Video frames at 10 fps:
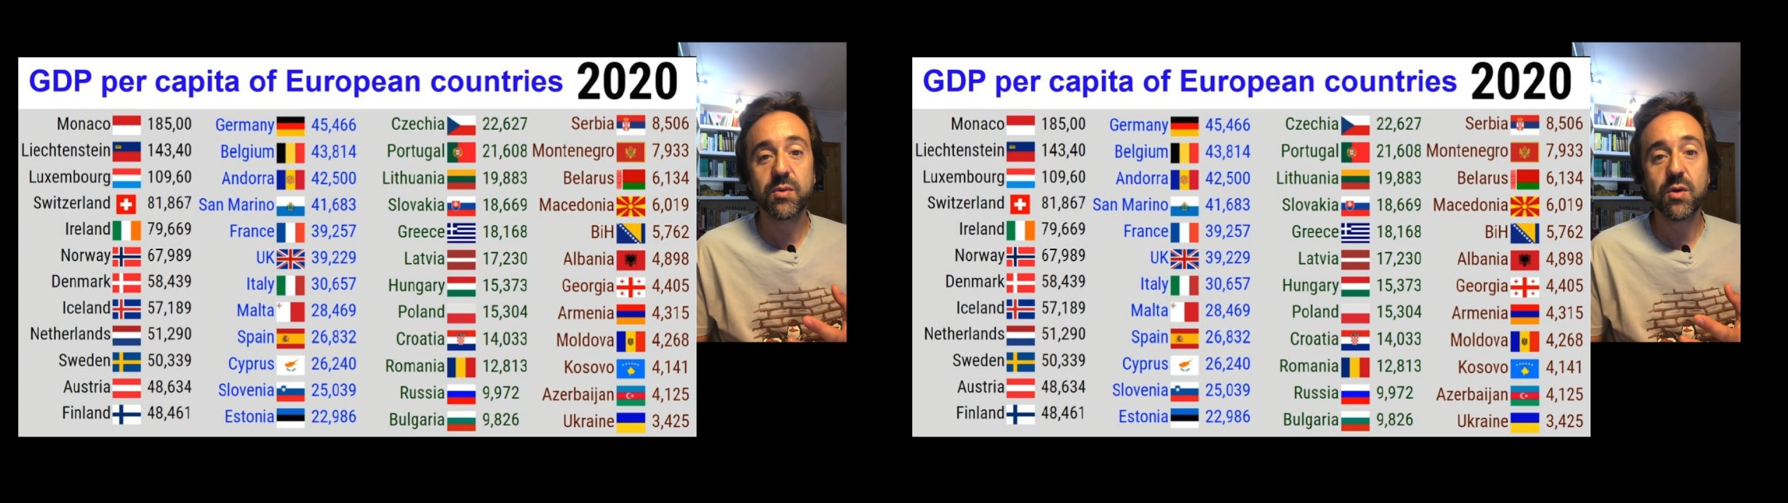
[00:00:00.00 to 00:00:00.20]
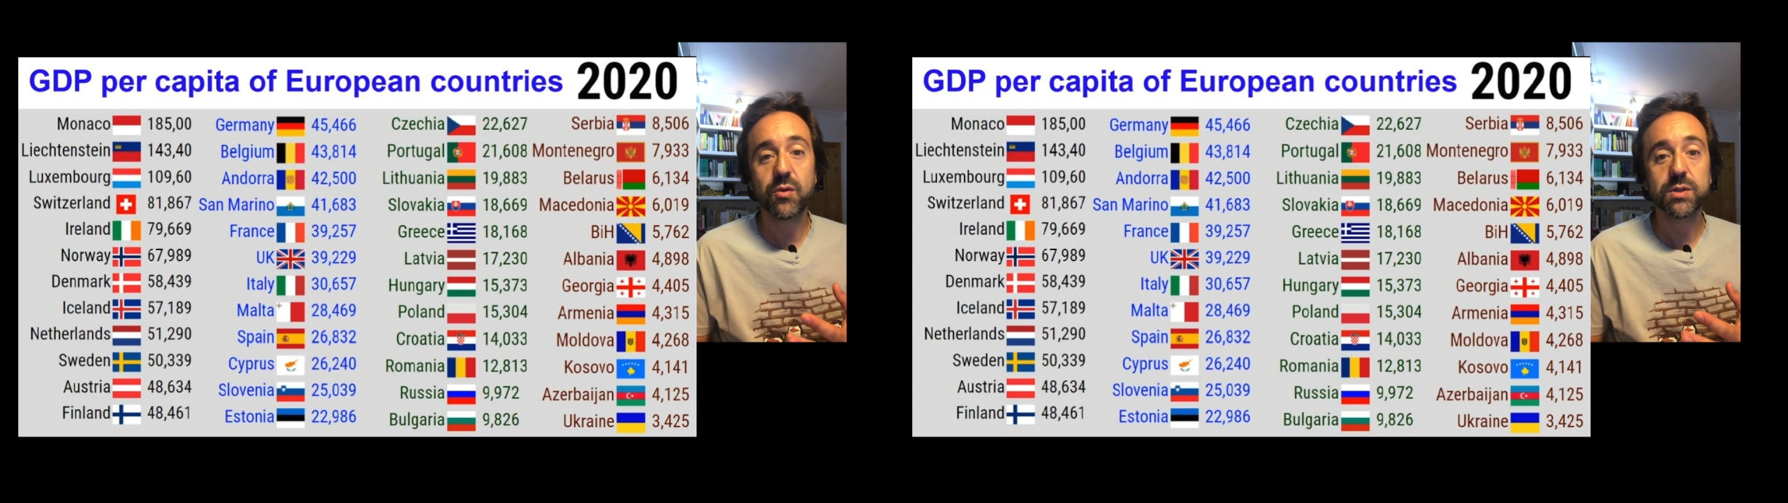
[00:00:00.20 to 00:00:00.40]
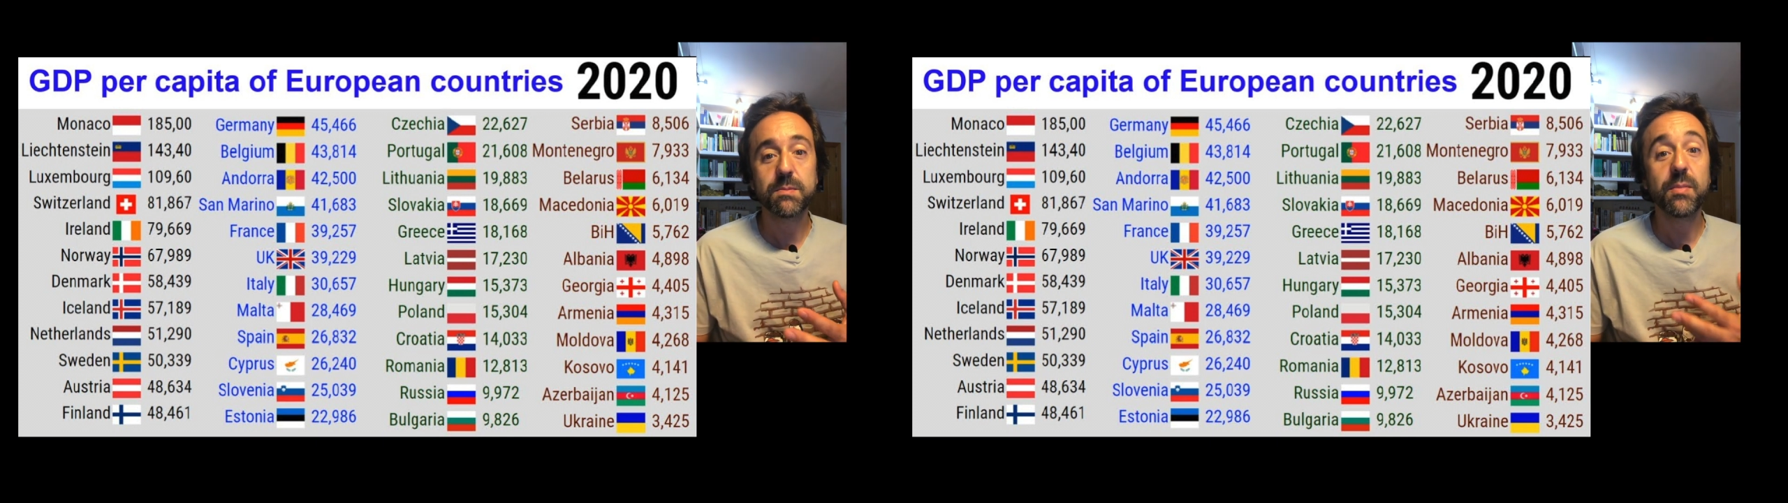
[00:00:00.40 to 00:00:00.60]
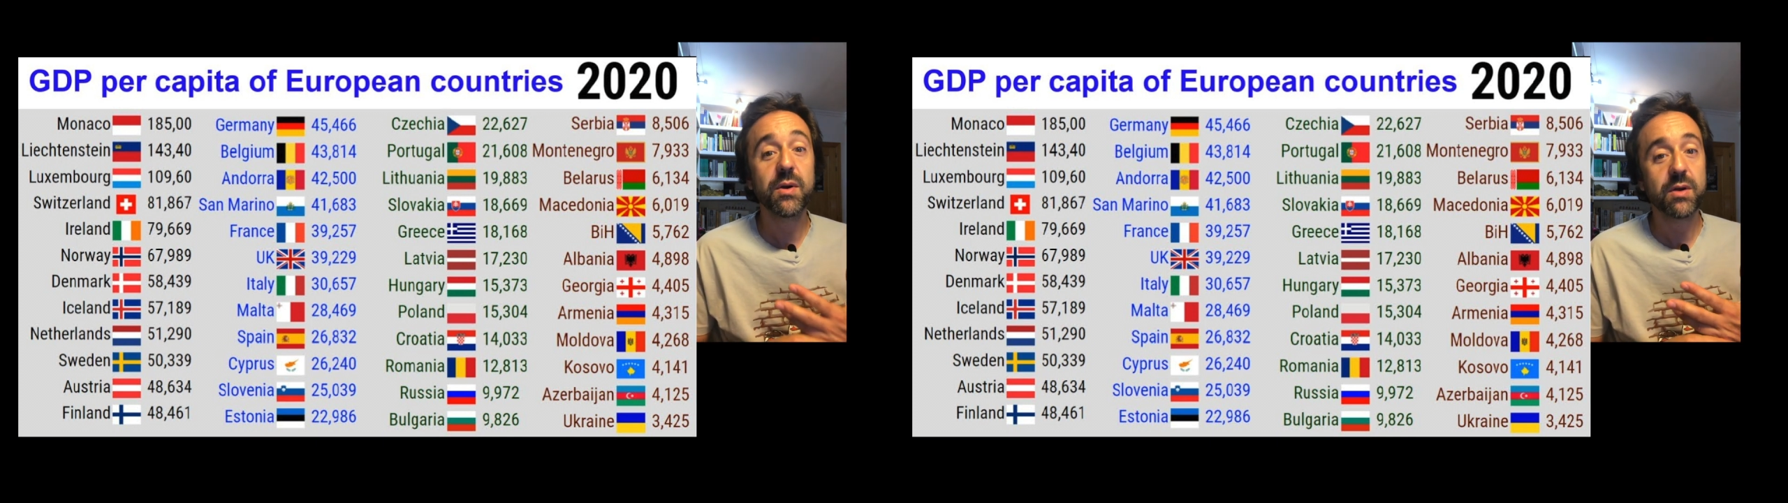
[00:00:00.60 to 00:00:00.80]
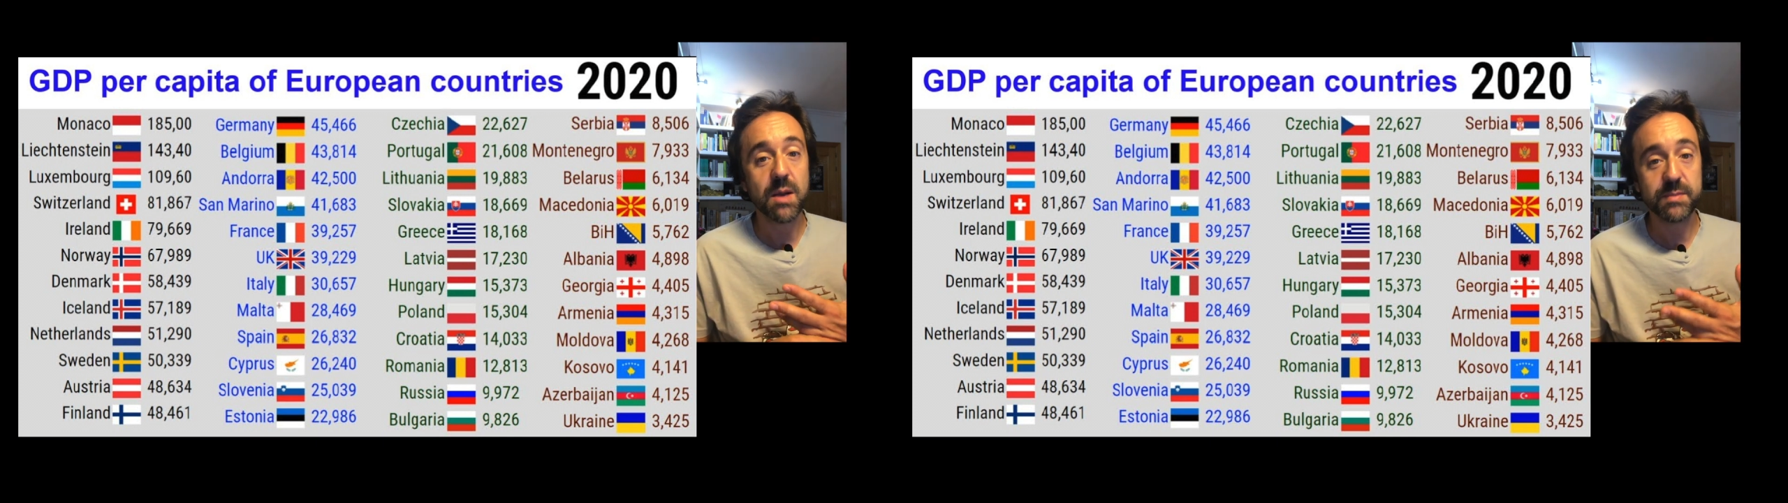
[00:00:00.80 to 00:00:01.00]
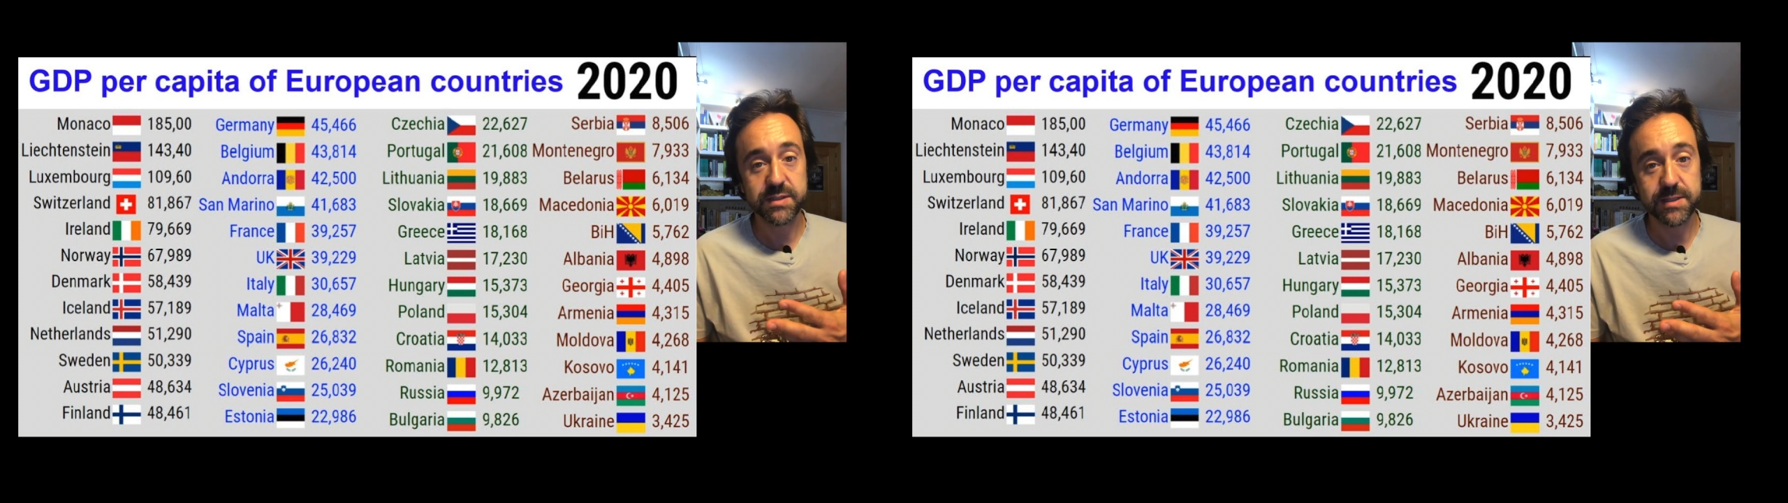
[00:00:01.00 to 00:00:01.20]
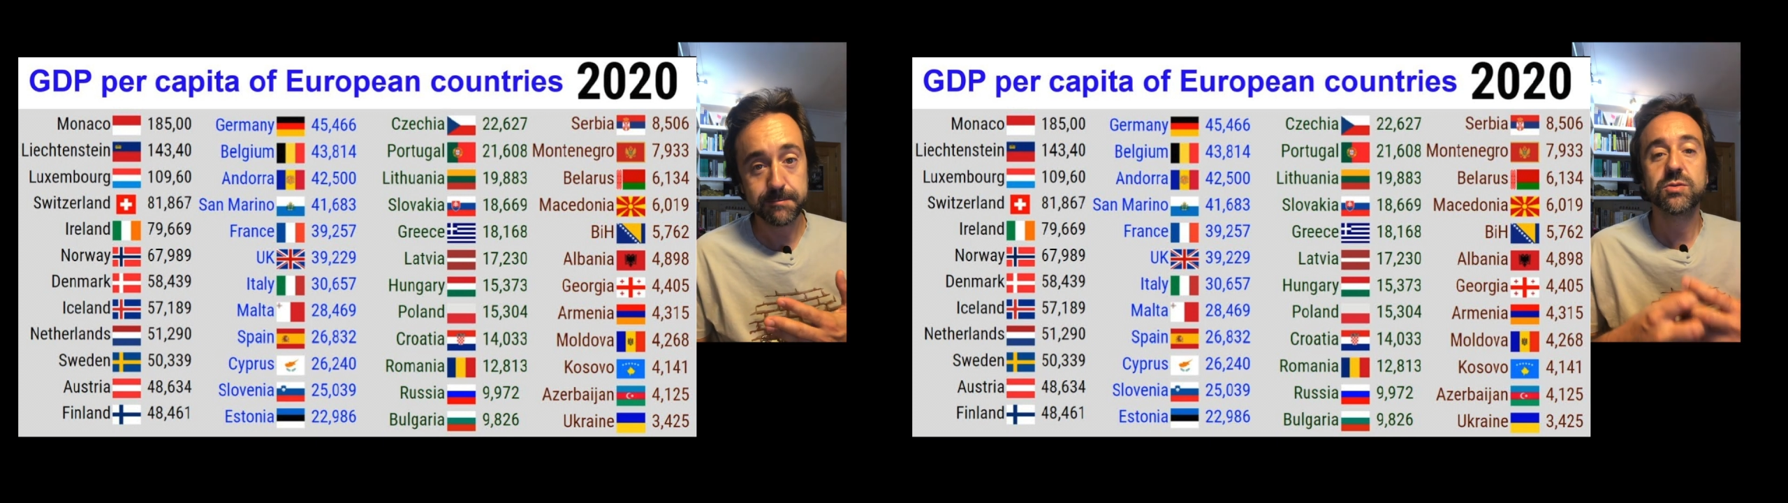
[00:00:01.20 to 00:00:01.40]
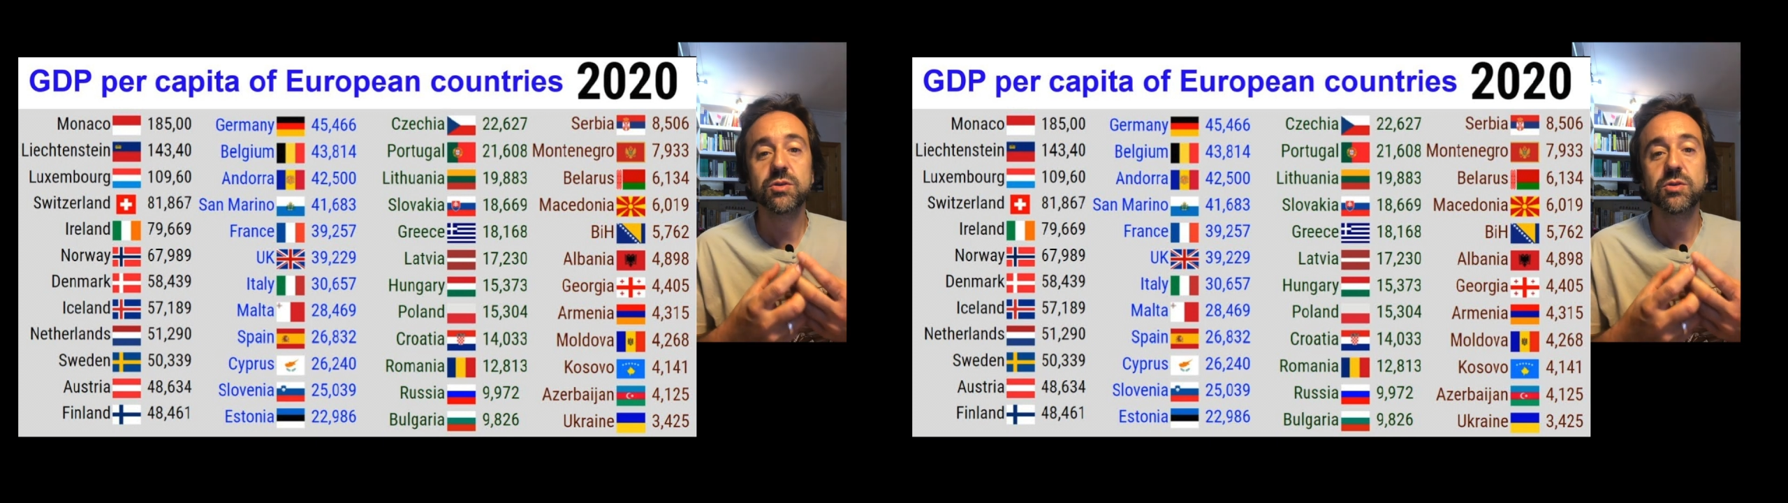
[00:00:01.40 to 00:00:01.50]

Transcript: product per capita,